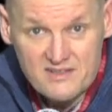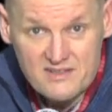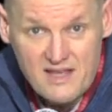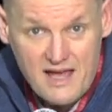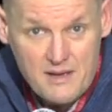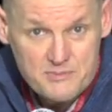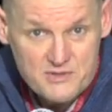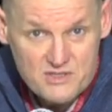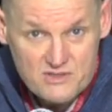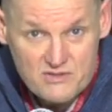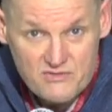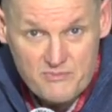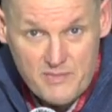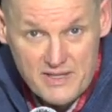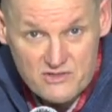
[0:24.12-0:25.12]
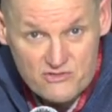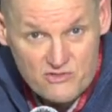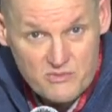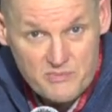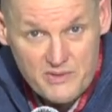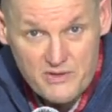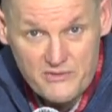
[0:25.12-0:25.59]
the absence of
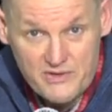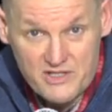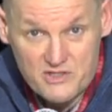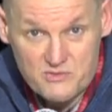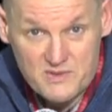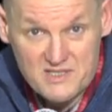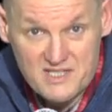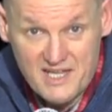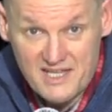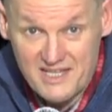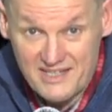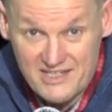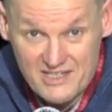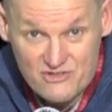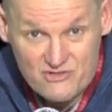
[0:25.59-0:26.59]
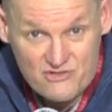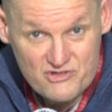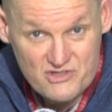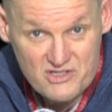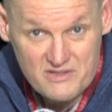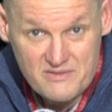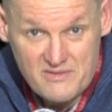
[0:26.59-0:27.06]
menstrual periods when taking
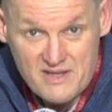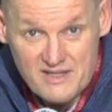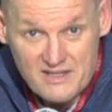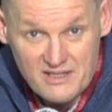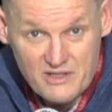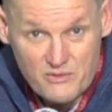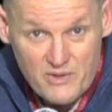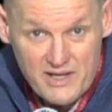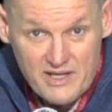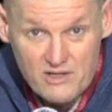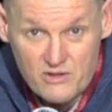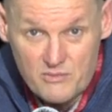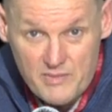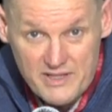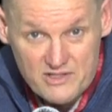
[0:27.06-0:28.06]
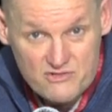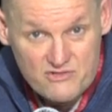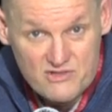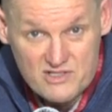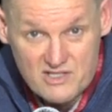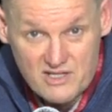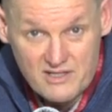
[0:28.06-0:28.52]
estrogen, and irregular
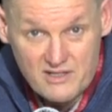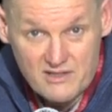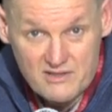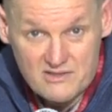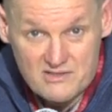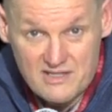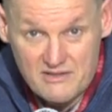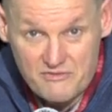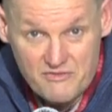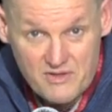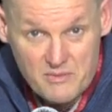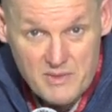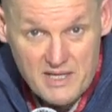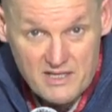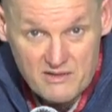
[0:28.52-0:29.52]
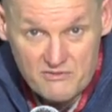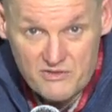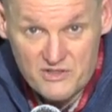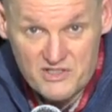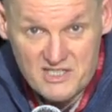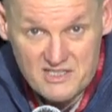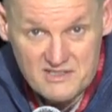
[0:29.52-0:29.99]
menstrual cycles, and female
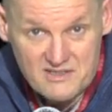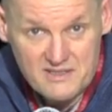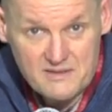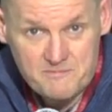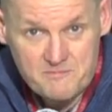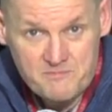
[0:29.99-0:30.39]
infertility.